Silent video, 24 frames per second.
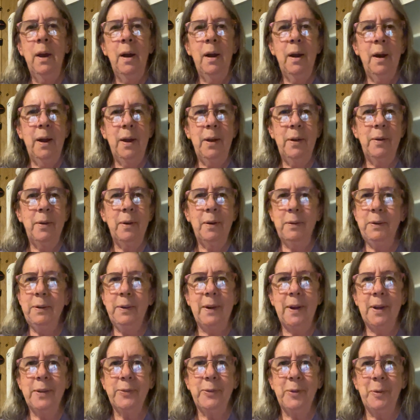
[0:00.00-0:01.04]
I don't know, he
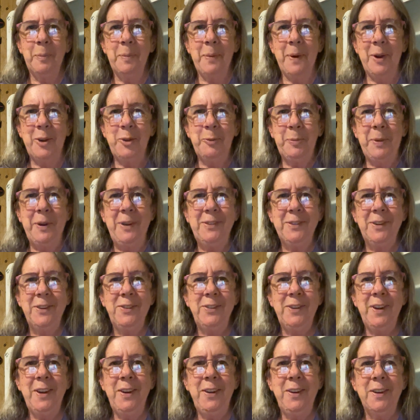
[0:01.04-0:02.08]
got so much, but he's a
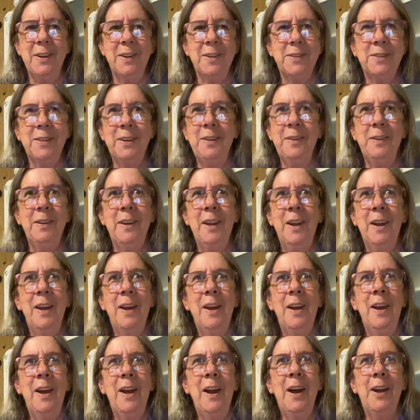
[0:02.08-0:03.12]
genius.
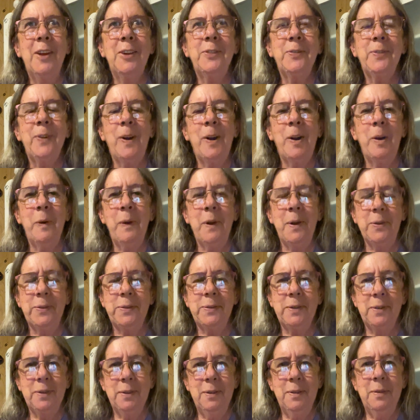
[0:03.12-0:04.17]
As far
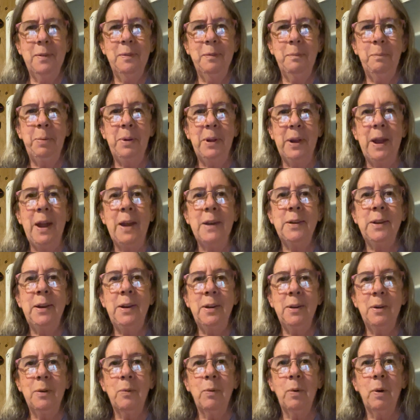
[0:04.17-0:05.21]
as planting
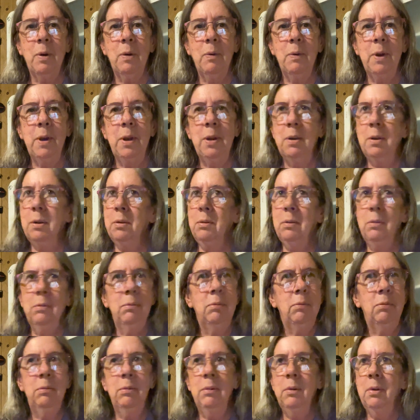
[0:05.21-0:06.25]
and growing,
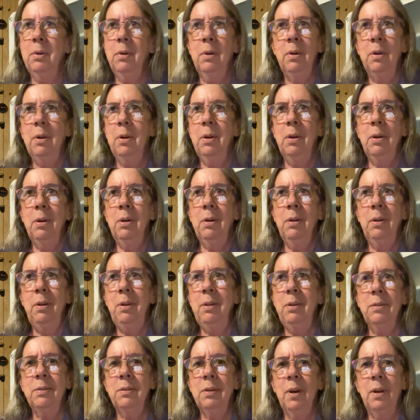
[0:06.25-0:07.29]
he
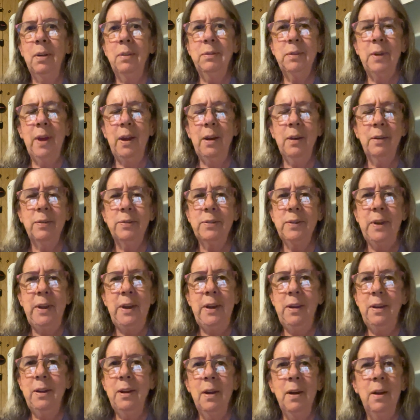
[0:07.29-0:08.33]
just take a
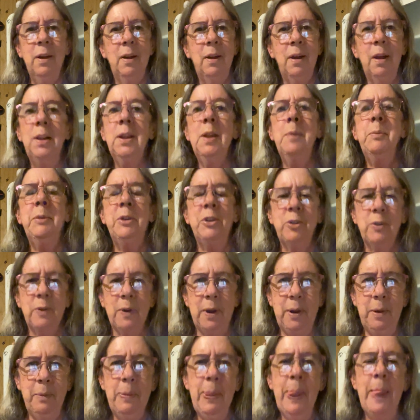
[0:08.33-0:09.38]
seed. Lemon
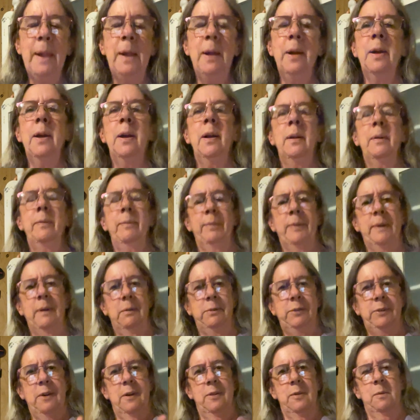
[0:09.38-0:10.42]
tree. That
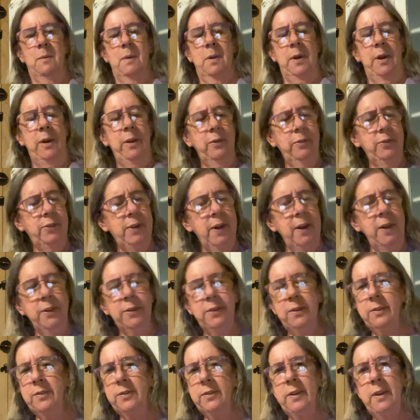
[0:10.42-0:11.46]
was the other one. He just takes
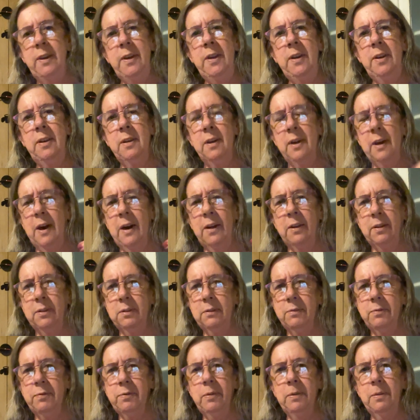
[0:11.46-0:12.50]
the seed out of the
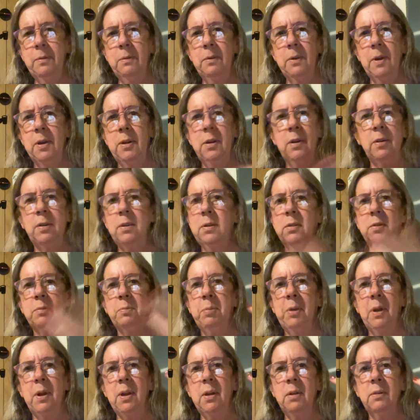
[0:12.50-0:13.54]
fruit and then just
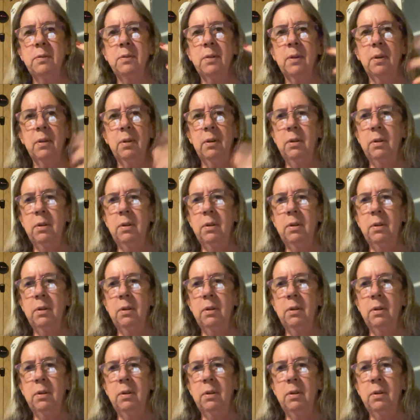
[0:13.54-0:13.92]
plants it.